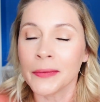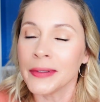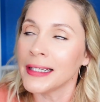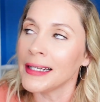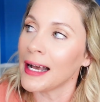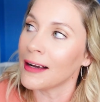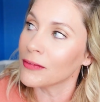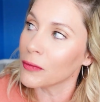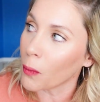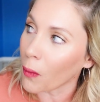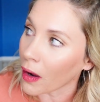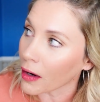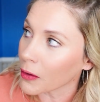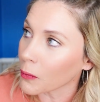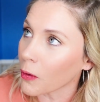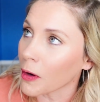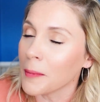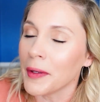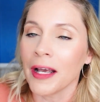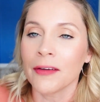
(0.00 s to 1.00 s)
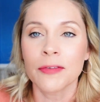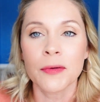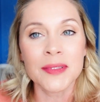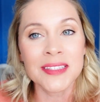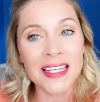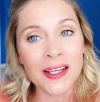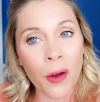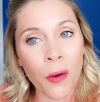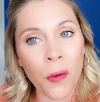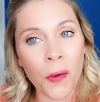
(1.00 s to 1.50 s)
We didn't have the water warm enough. It
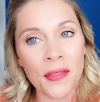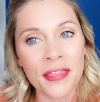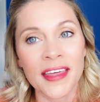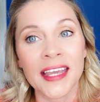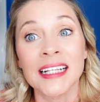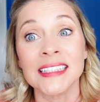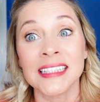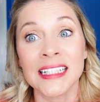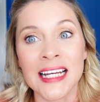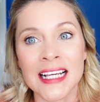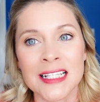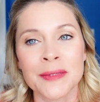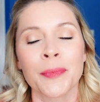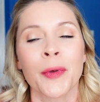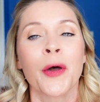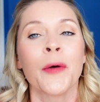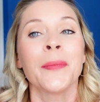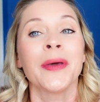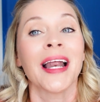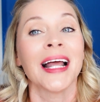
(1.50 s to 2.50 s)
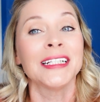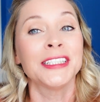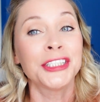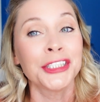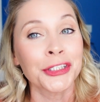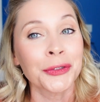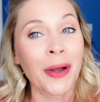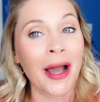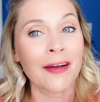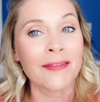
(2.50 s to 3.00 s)
was like a whole thing. It didn't explode, but I
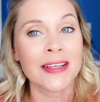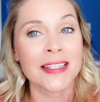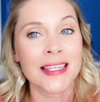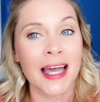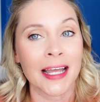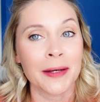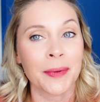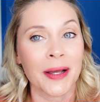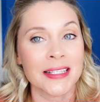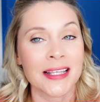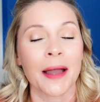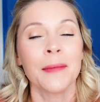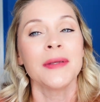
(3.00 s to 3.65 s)
do have a side by side.